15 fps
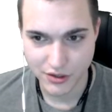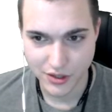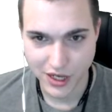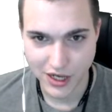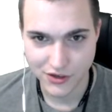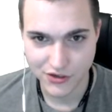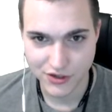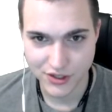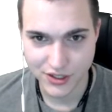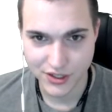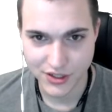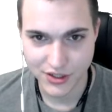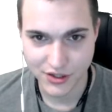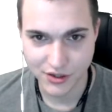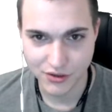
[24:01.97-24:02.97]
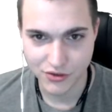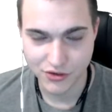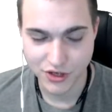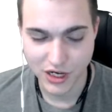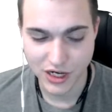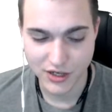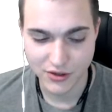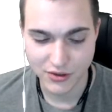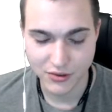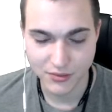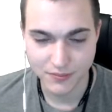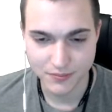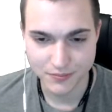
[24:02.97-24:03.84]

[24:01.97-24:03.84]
Actually, you know, try to